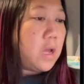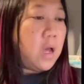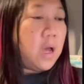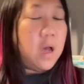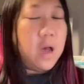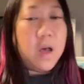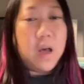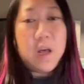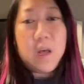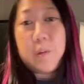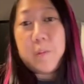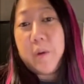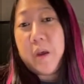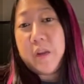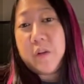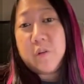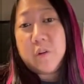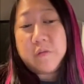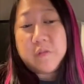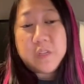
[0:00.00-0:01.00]
I
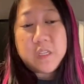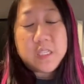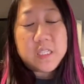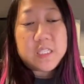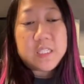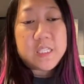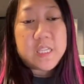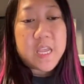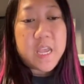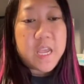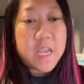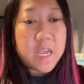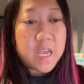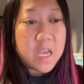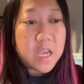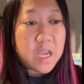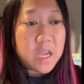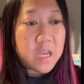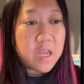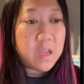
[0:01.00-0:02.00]
do have to say,
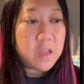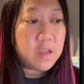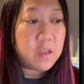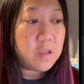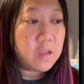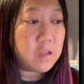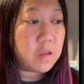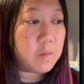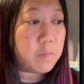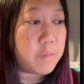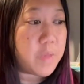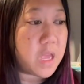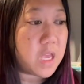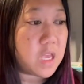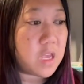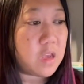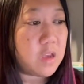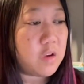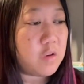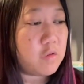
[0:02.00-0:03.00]

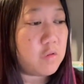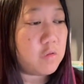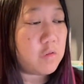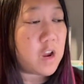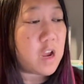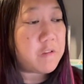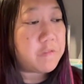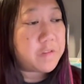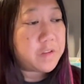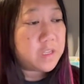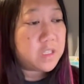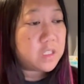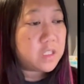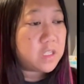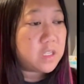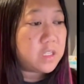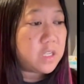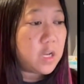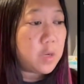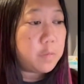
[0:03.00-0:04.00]
making your own graphics is
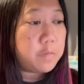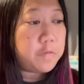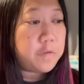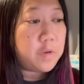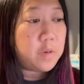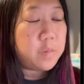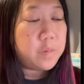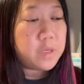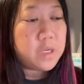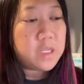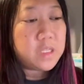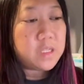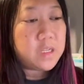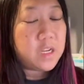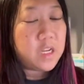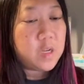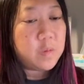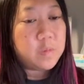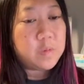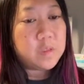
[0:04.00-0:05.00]
helpful because it
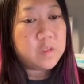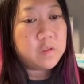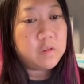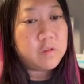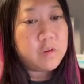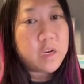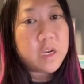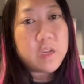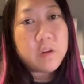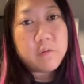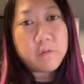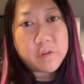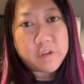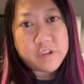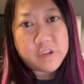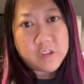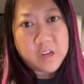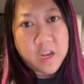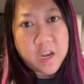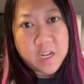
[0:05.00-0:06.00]
helps create
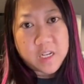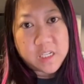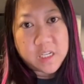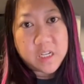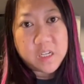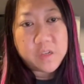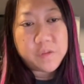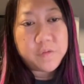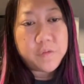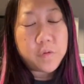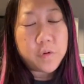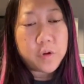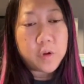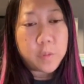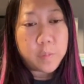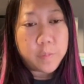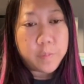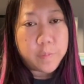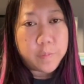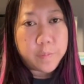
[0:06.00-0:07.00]
original content for your
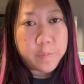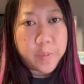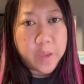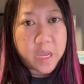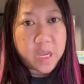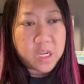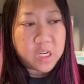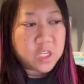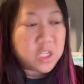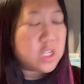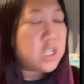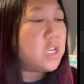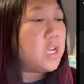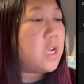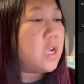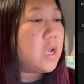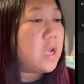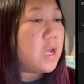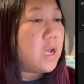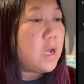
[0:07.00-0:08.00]
page.
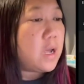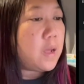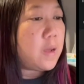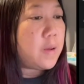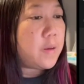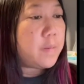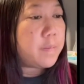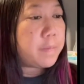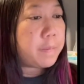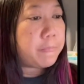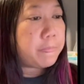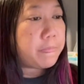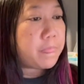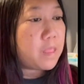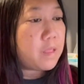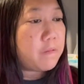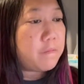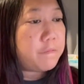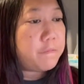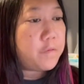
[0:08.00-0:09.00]

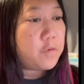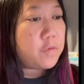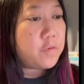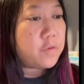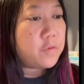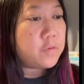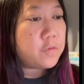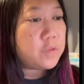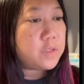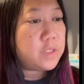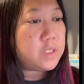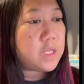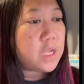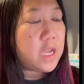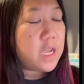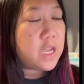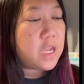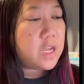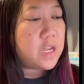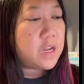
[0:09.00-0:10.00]
Photos
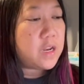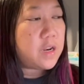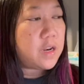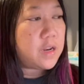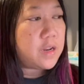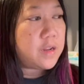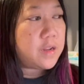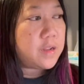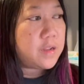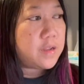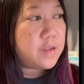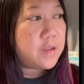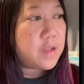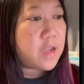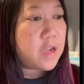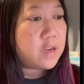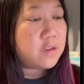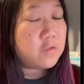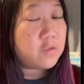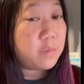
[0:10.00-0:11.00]
and
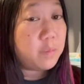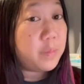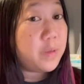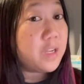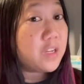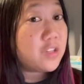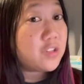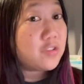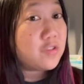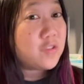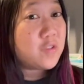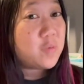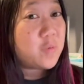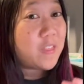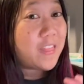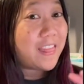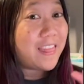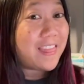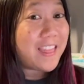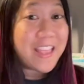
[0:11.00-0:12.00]
actual pictures with
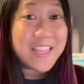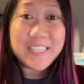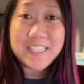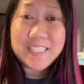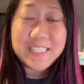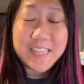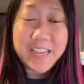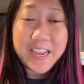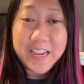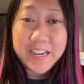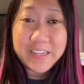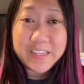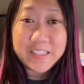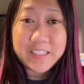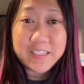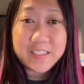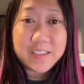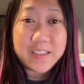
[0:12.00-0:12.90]
less text